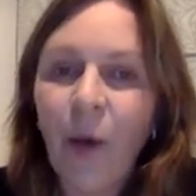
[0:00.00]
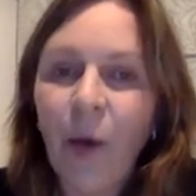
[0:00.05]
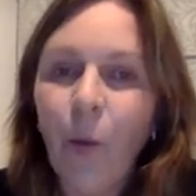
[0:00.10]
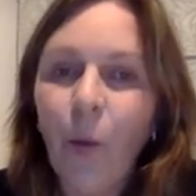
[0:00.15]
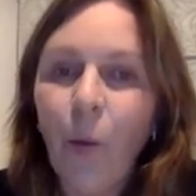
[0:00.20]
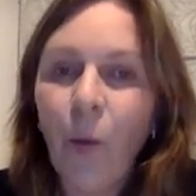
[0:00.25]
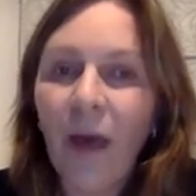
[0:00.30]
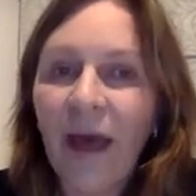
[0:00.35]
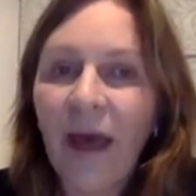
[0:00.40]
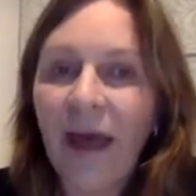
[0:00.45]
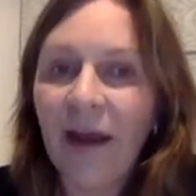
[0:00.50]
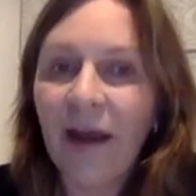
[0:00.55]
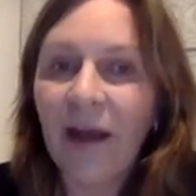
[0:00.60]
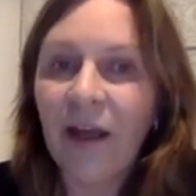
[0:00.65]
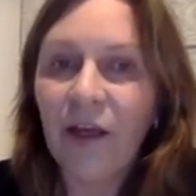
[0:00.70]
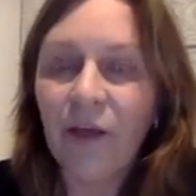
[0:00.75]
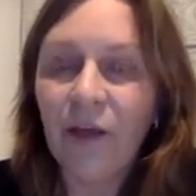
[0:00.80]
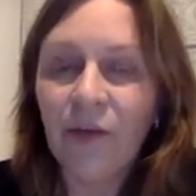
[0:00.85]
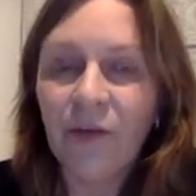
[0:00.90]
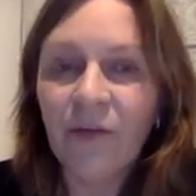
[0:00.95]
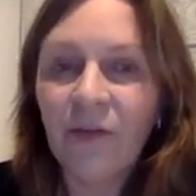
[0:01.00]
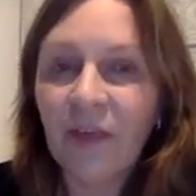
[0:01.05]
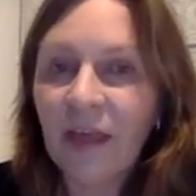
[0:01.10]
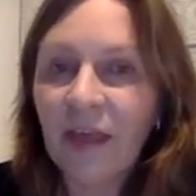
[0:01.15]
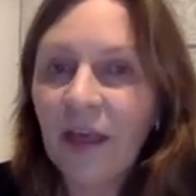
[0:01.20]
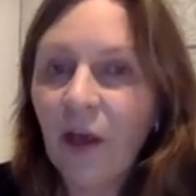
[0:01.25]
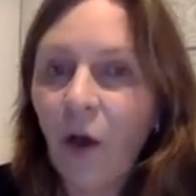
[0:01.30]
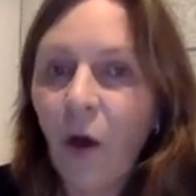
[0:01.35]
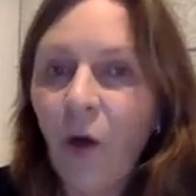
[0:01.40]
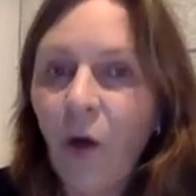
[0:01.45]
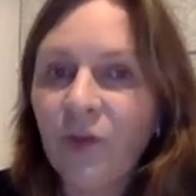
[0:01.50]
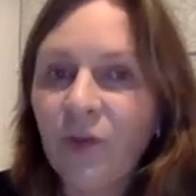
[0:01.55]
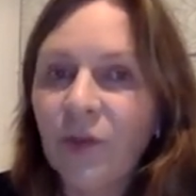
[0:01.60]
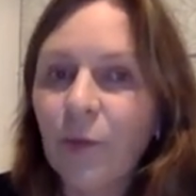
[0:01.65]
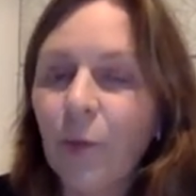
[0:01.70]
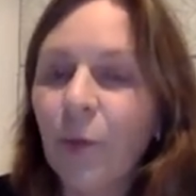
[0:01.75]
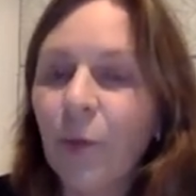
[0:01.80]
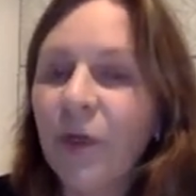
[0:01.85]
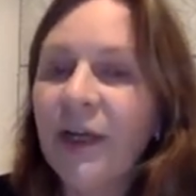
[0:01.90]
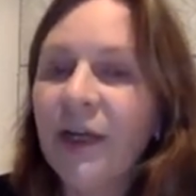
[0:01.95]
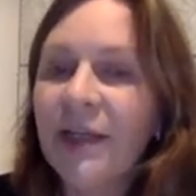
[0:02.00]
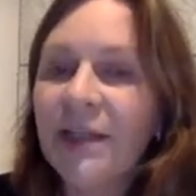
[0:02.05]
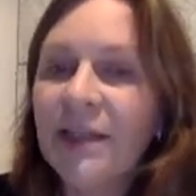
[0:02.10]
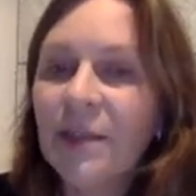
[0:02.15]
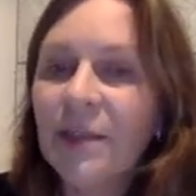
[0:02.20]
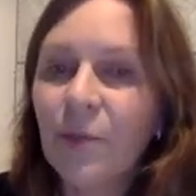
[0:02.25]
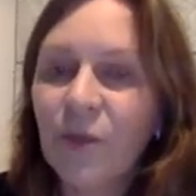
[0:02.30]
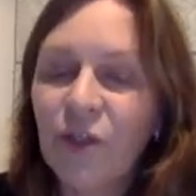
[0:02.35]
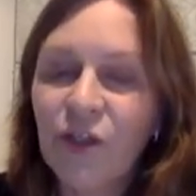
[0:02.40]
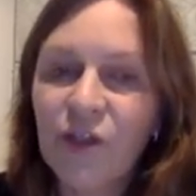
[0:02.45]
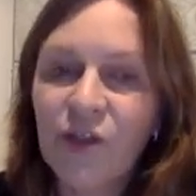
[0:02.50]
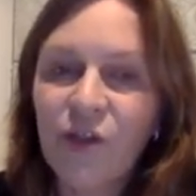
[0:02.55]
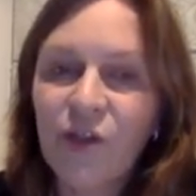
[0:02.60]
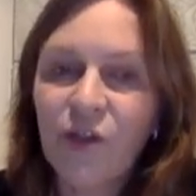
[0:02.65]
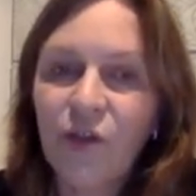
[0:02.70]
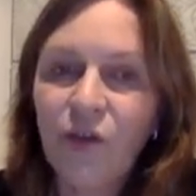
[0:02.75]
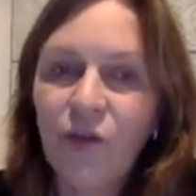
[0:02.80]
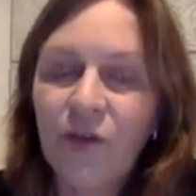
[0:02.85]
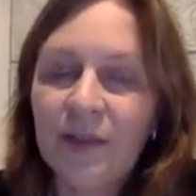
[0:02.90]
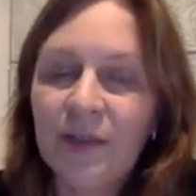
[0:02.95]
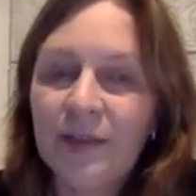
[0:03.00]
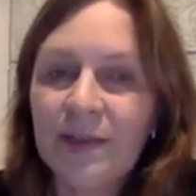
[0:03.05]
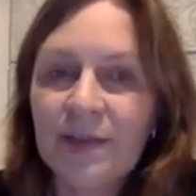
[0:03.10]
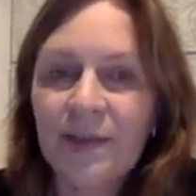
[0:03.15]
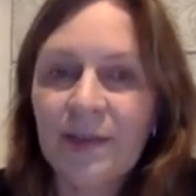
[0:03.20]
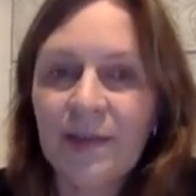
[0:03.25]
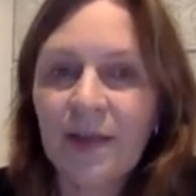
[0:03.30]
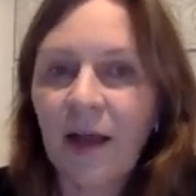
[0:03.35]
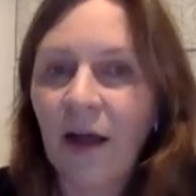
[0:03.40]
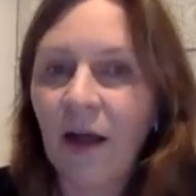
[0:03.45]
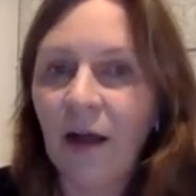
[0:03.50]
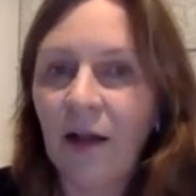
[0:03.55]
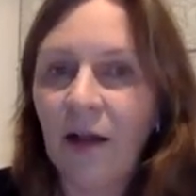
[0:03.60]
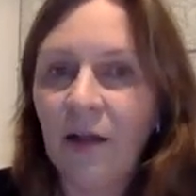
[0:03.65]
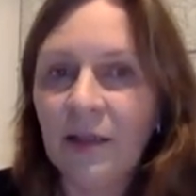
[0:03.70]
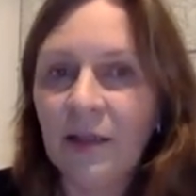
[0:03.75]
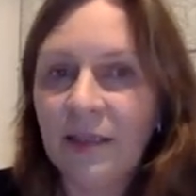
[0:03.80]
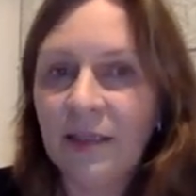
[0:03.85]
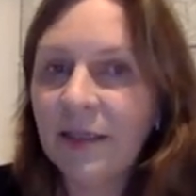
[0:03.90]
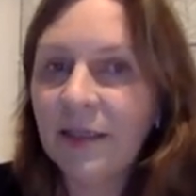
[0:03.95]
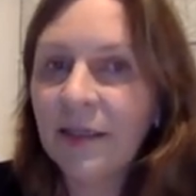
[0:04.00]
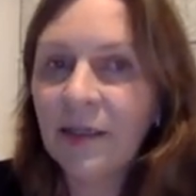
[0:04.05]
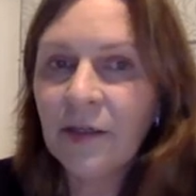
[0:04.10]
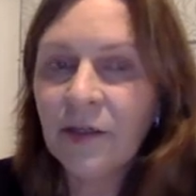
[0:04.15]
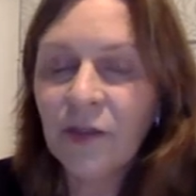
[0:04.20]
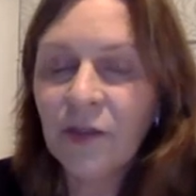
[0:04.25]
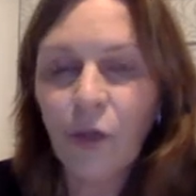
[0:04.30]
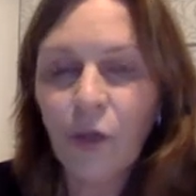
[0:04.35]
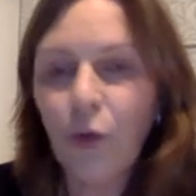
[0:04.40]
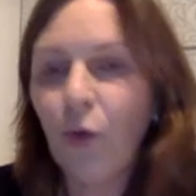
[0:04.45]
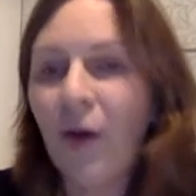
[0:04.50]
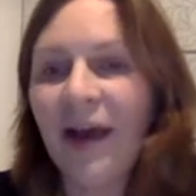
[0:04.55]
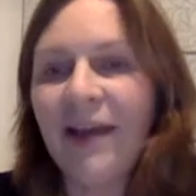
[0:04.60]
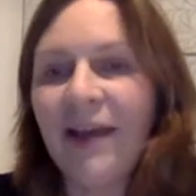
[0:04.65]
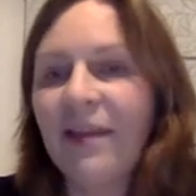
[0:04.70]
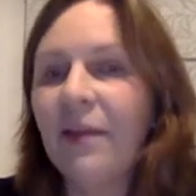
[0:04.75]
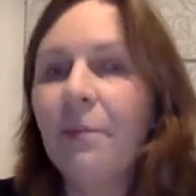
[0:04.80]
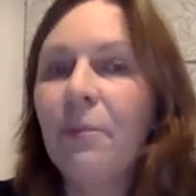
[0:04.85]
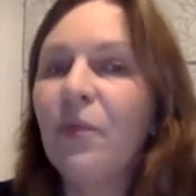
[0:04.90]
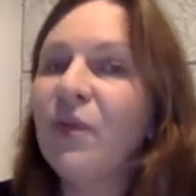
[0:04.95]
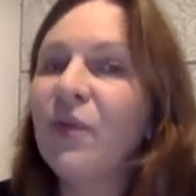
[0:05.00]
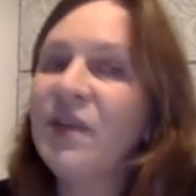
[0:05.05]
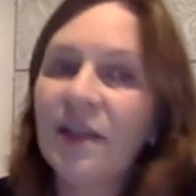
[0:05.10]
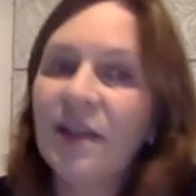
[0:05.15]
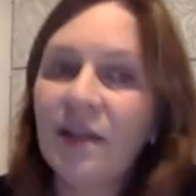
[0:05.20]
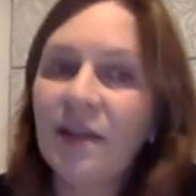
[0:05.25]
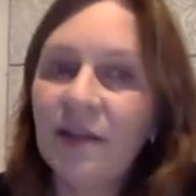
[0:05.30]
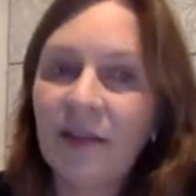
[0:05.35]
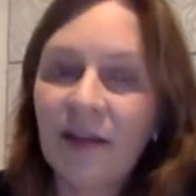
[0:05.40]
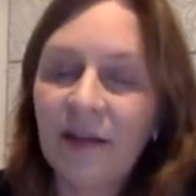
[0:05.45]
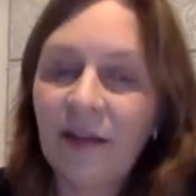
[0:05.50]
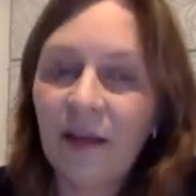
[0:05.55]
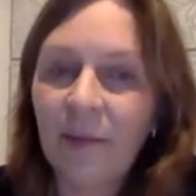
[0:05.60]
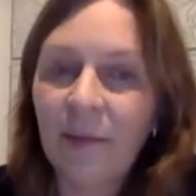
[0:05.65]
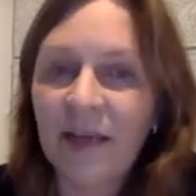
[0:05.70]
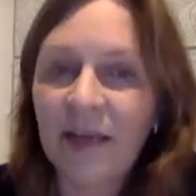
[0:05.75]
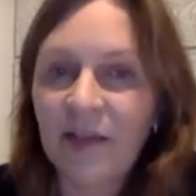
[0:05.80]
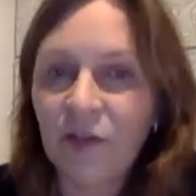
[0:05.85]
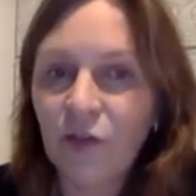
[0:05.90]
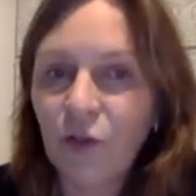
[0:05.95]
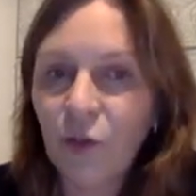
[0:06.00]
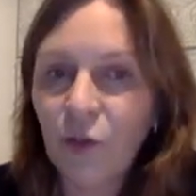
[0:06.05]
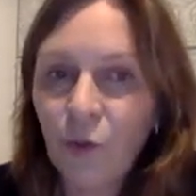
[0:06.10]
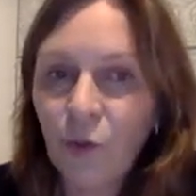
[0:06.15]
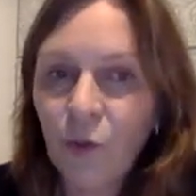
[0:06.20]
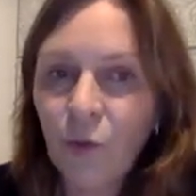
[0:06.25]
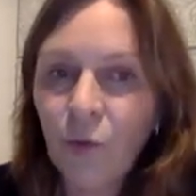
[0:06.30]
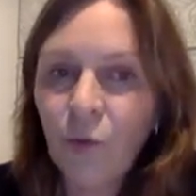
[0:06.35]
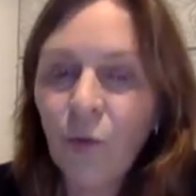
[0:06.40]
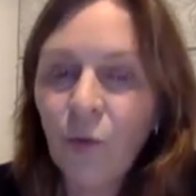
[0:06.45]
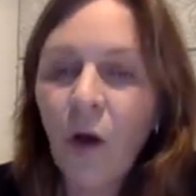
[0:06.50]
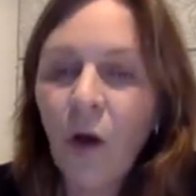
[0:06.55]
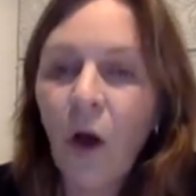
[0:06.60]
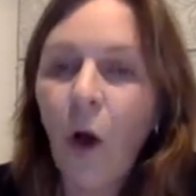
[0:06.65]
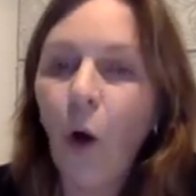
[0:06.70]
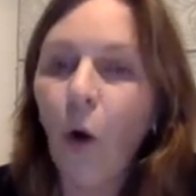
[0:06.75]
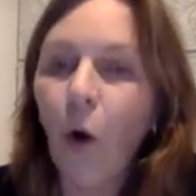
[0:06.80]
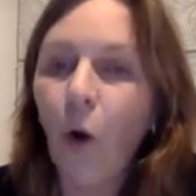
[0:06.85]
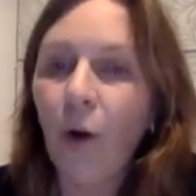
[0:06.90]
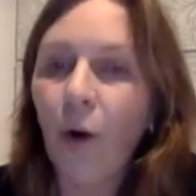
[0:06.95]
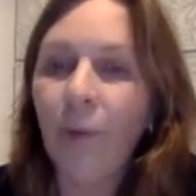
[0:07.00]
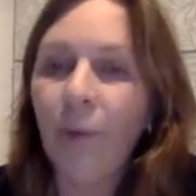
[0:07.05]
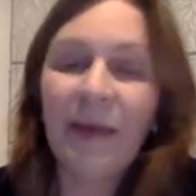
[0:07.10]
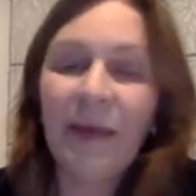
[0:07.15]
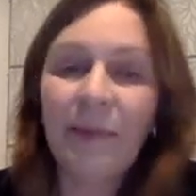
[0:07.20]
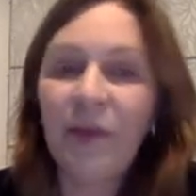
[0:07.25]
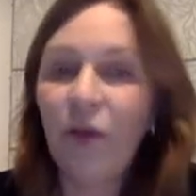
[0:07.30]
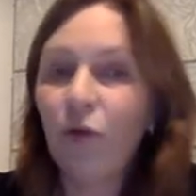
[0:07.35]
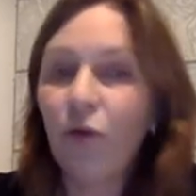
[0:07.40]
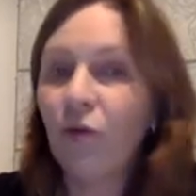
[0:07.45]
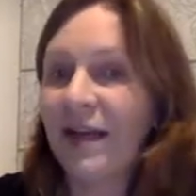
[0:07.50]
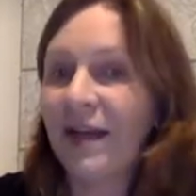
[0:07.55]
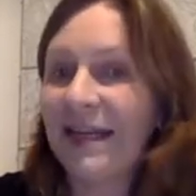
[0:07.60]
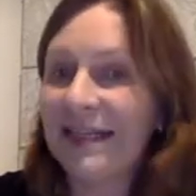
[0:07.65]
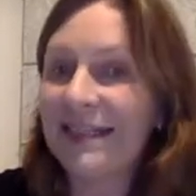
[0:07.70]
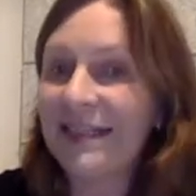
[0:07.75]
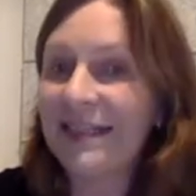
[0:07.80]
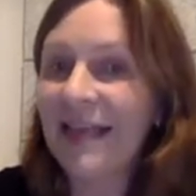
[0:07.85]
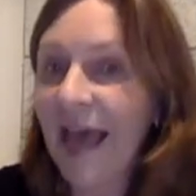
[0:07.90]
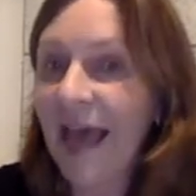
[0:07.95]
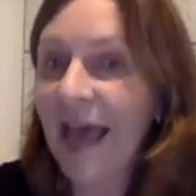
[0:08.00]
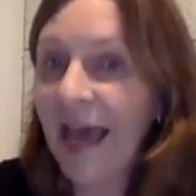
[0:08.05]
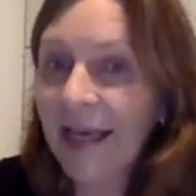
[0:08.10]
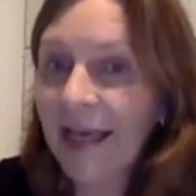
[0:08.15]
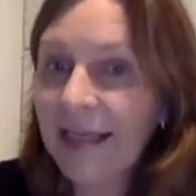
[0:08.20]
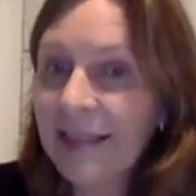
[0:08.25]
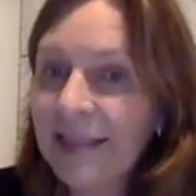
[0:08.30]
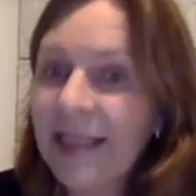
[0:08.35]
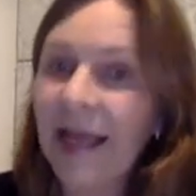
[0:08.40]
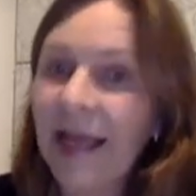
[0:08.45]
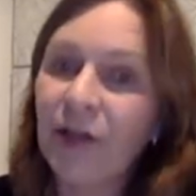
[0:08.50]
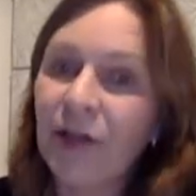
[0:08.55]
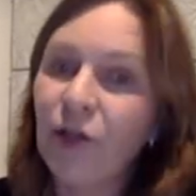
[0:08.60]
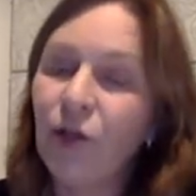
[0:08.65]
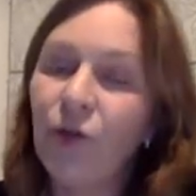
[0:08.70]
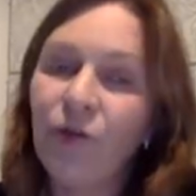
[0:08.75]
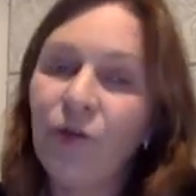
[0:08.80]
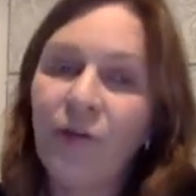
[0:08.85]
where you think of the words which the students uh, learned. So you either presented them as new or maybe you read a text and you